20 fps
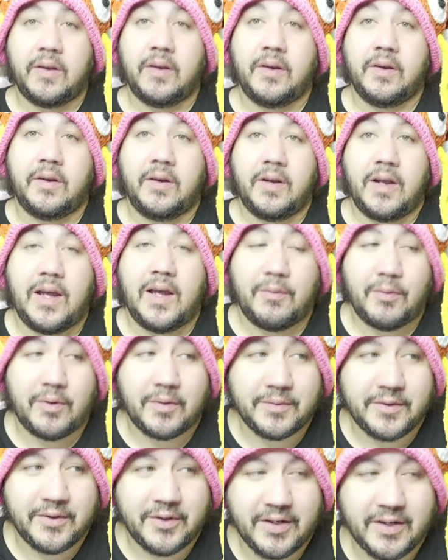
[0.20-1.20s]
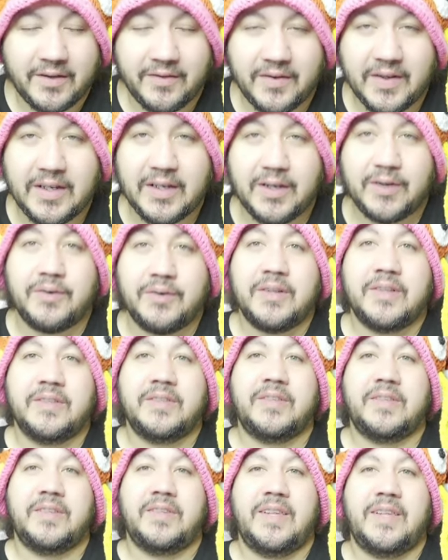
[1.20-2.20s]
All right, welcome to another video.
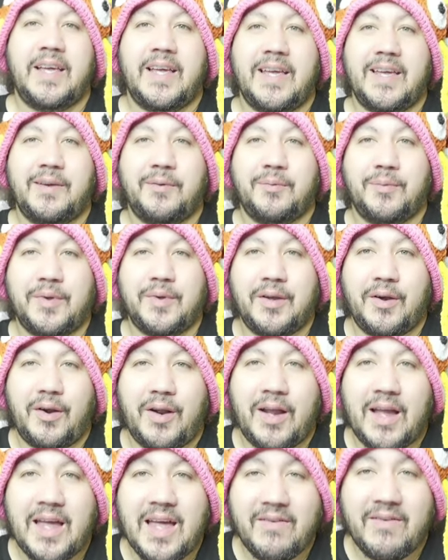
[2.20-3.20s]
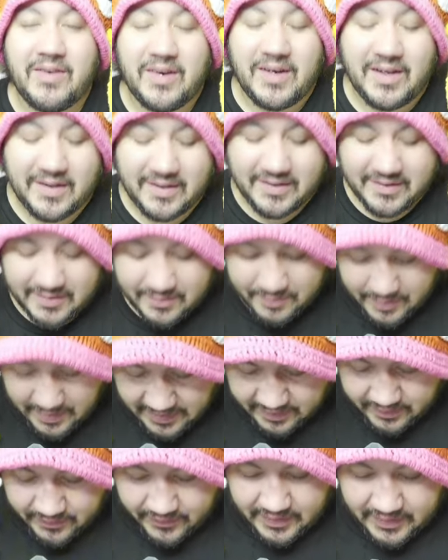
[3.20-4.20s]
Today we are having a
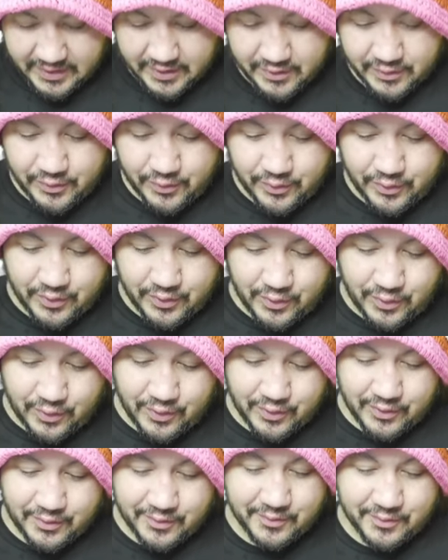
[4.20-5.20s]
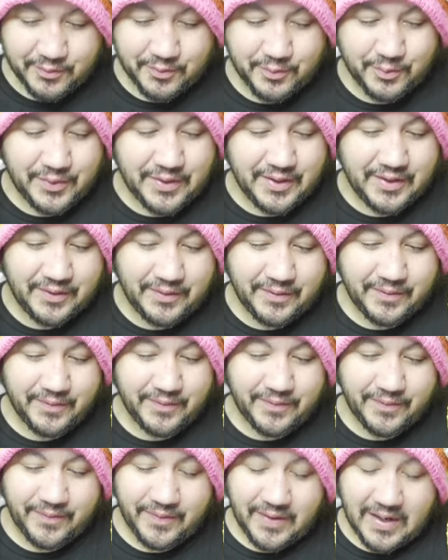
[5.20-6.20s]
special video going on. We
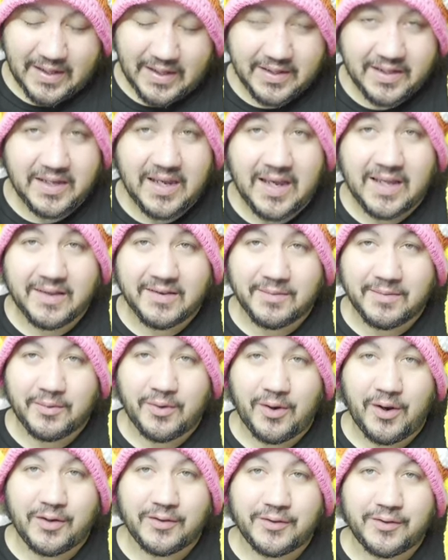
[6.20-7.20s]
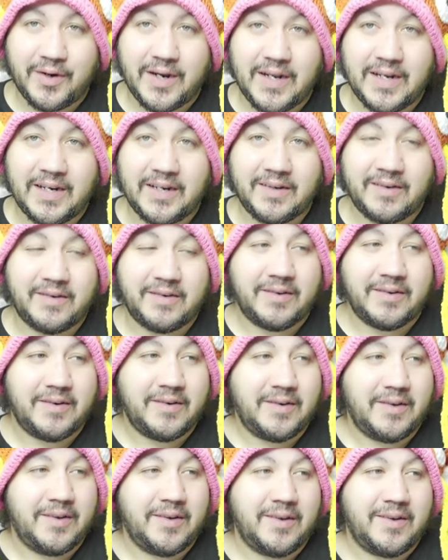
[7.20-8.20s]
finally got some cards graded.
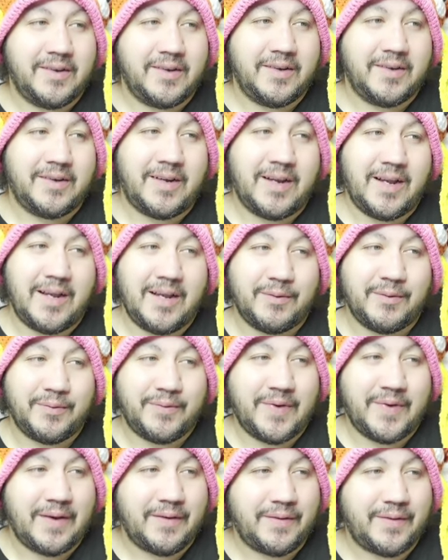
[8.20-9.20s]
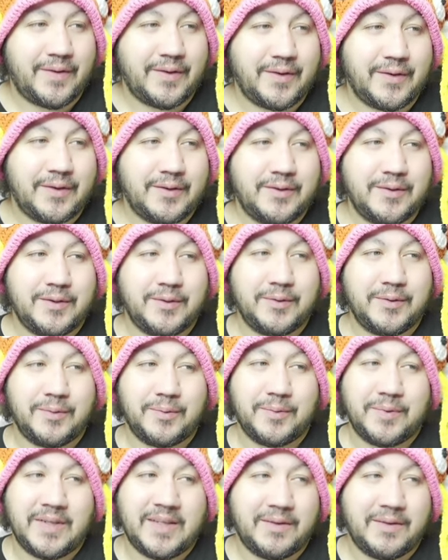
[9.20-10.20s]
All right, without further ado,
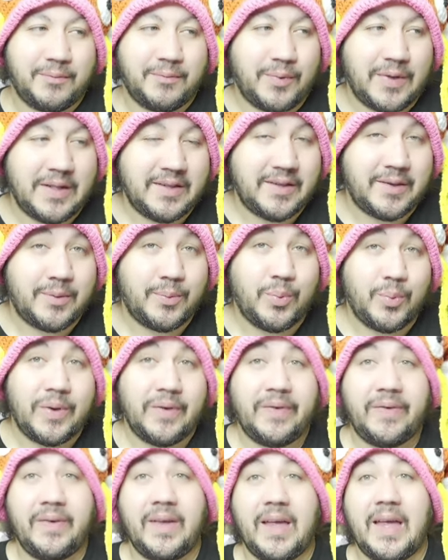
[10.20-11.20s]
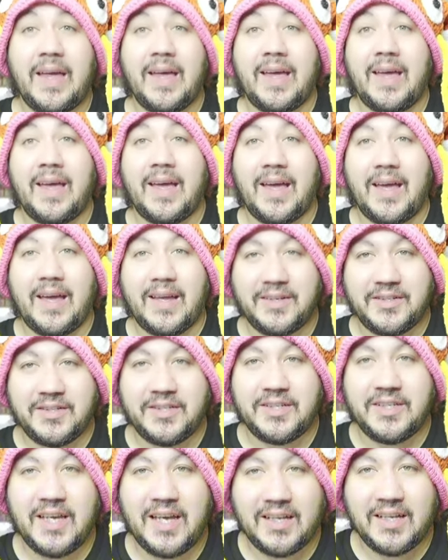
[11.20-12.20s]
we went with
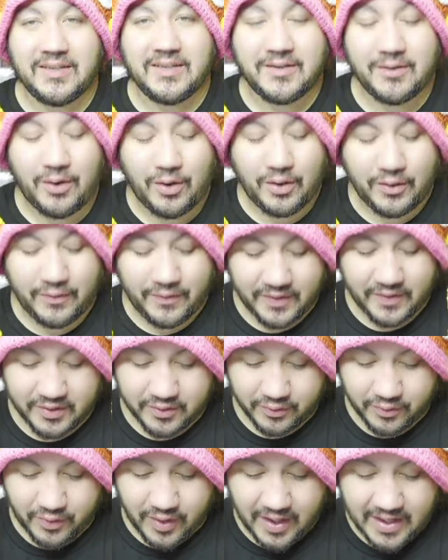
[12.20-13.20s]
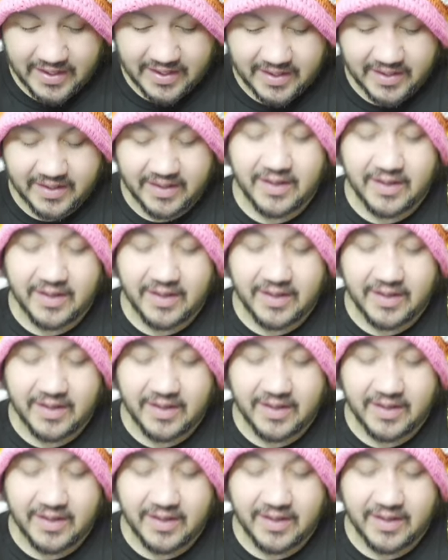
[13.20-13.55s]
AGS, artificial grading.